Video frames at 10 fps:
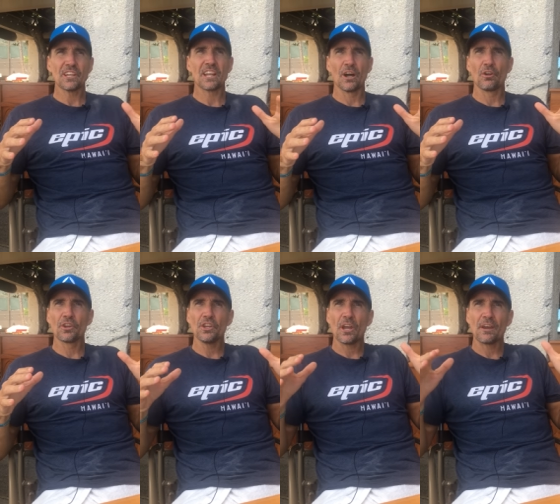you get
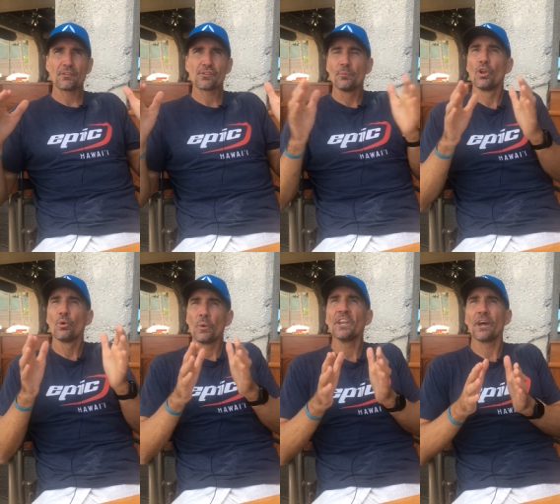older, you have a
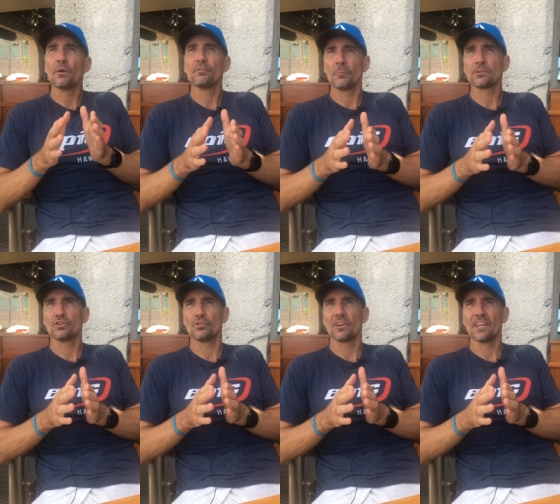smaller window of
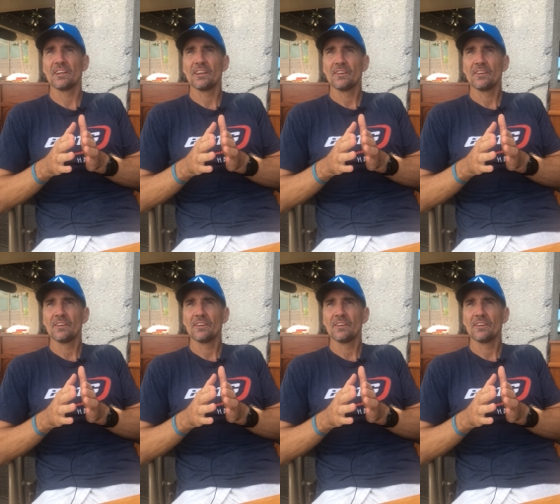opportunity.